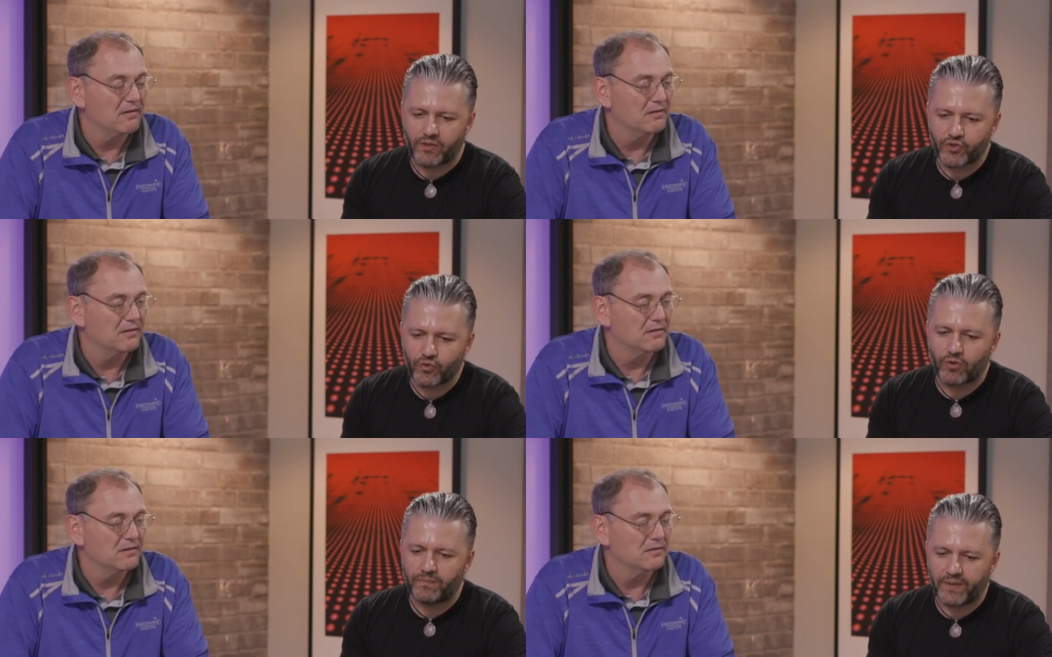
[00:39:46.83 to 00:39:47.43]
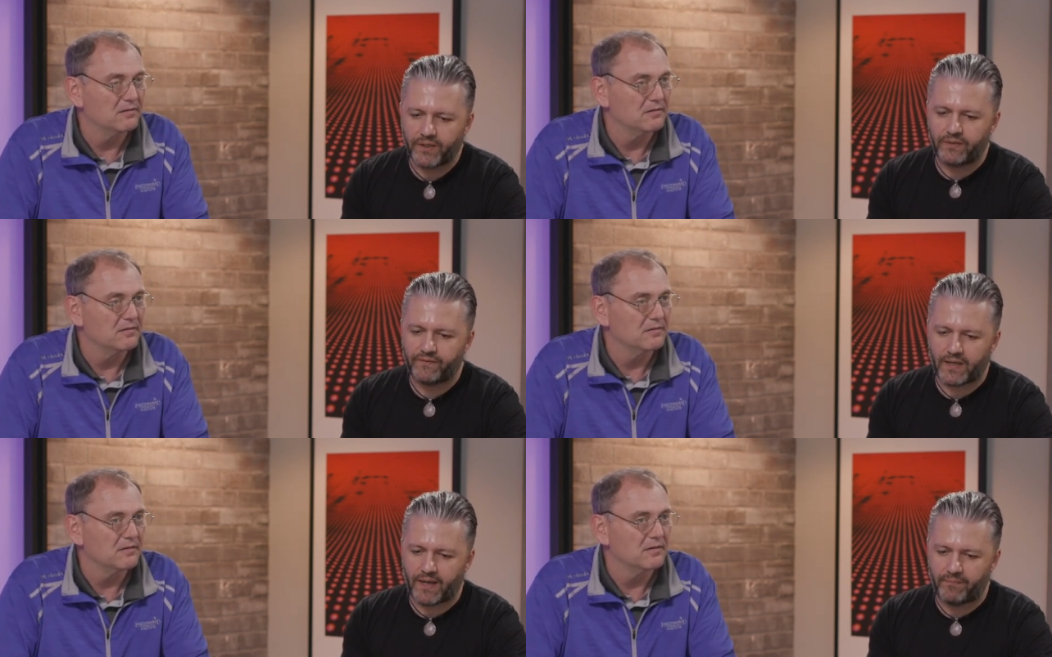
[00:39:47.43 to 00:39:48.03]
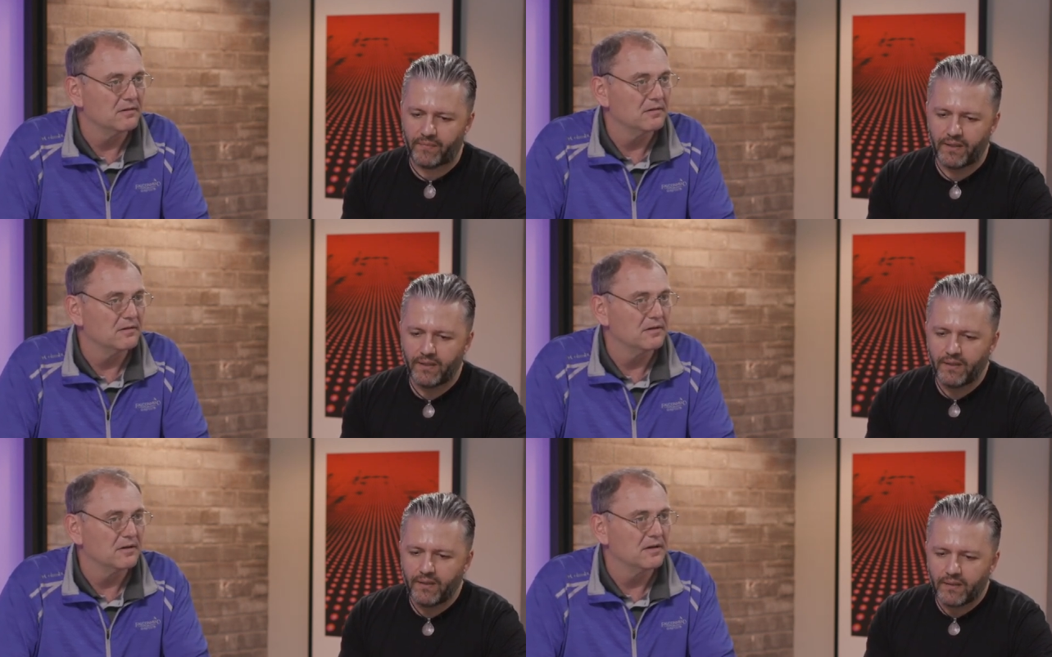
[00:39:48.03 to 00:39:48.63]
Speaker 1: in a short period of time.
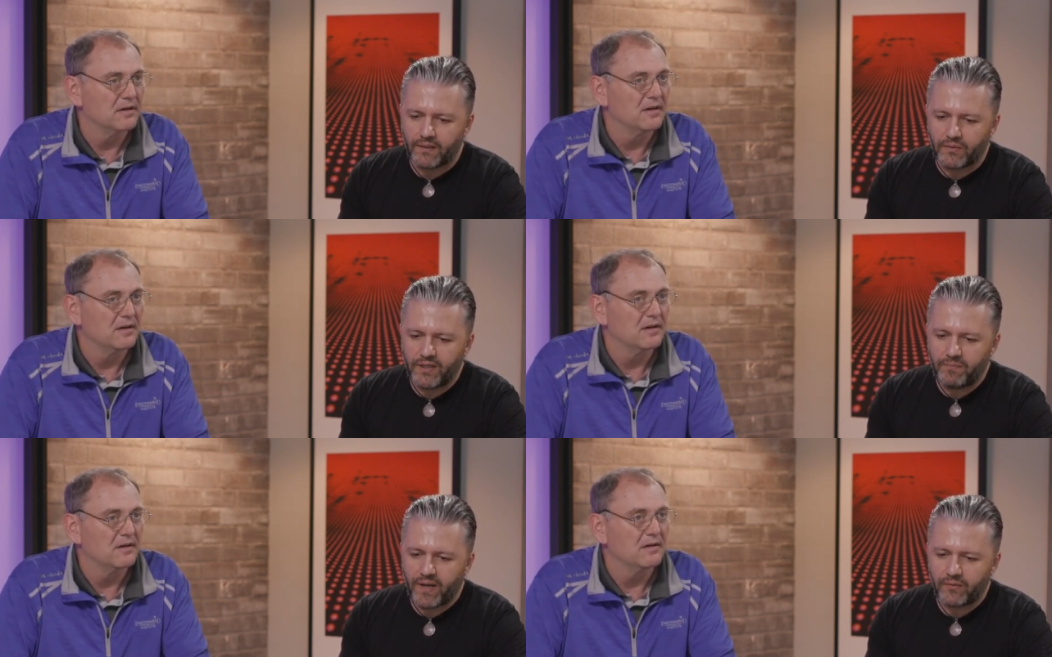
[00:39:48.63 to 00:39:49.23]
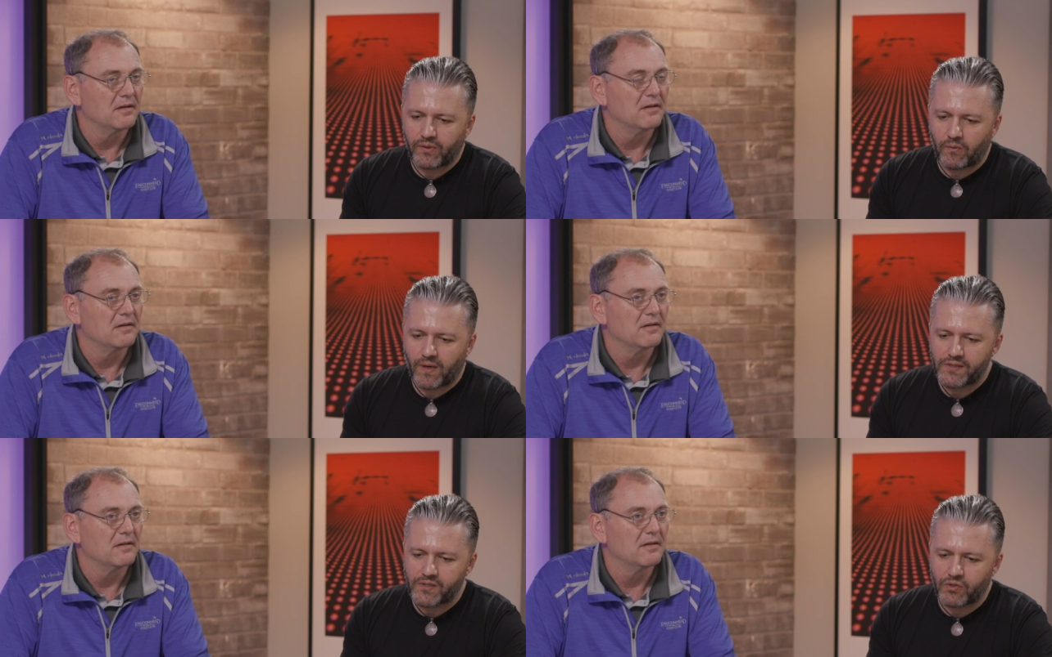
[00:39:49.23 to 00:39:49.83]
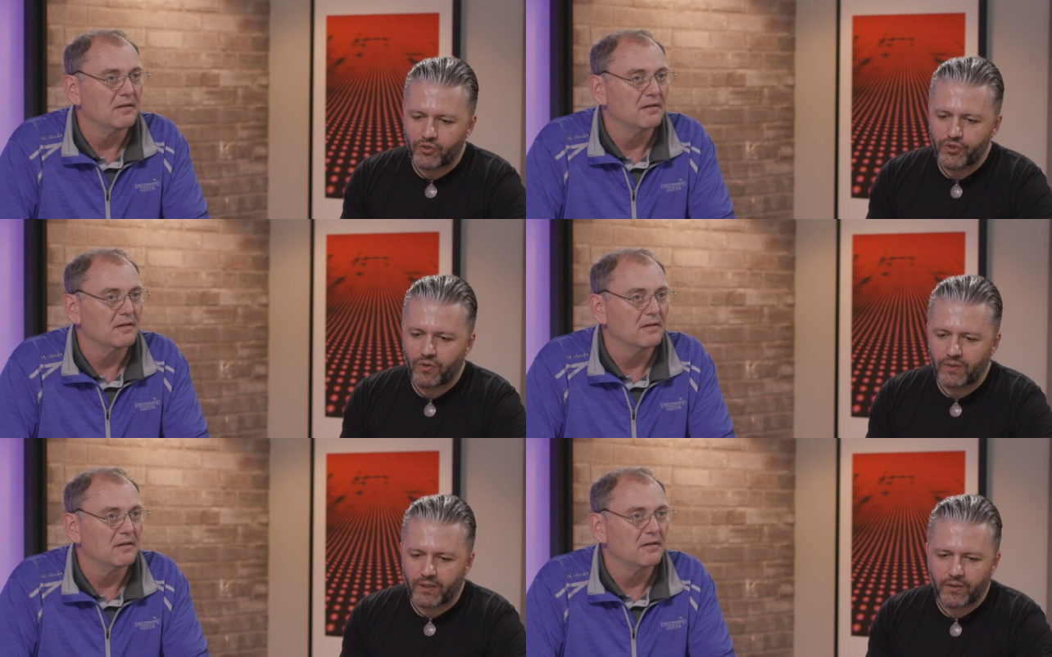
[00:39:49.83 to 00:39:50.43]
The read pattern requires us to
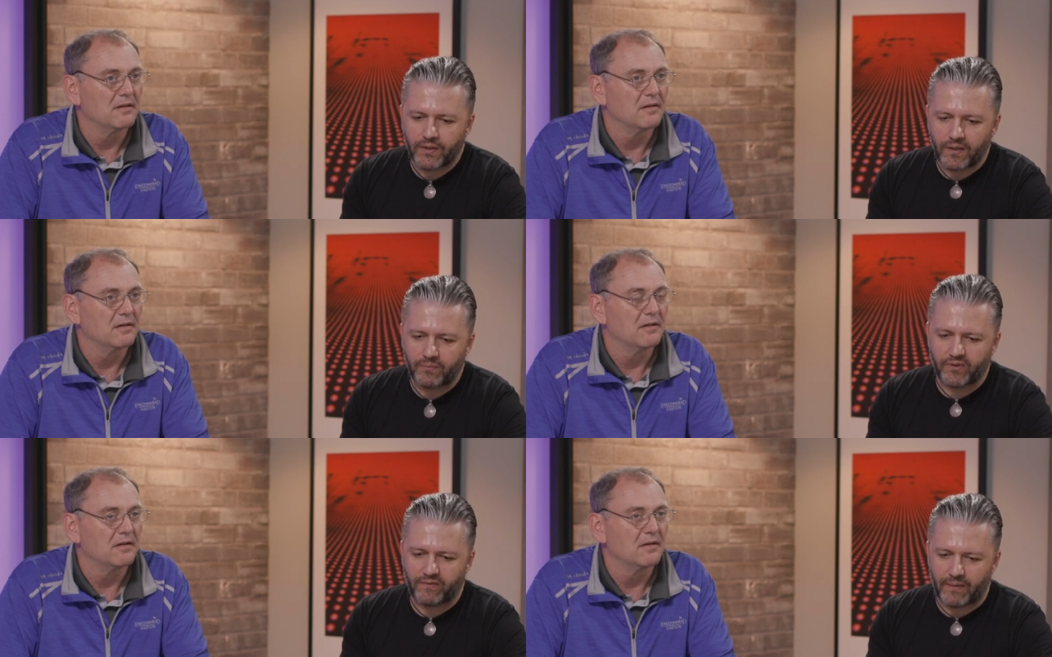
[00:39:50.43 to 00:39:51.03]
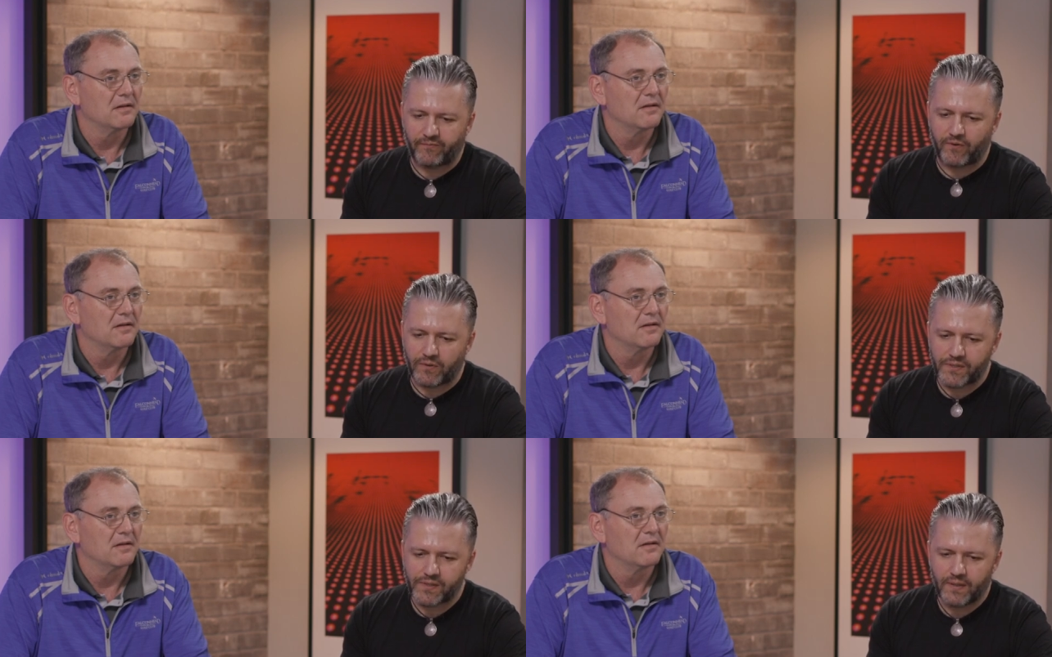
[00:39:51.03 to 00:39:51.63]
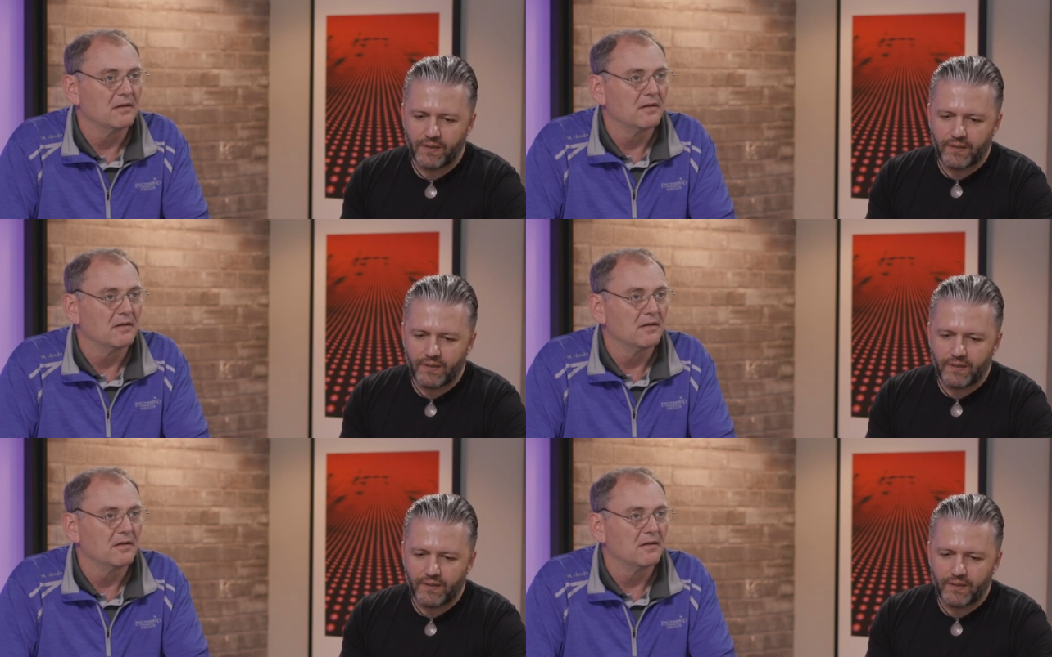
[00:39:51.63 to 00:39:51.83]
show the current number of upvotes.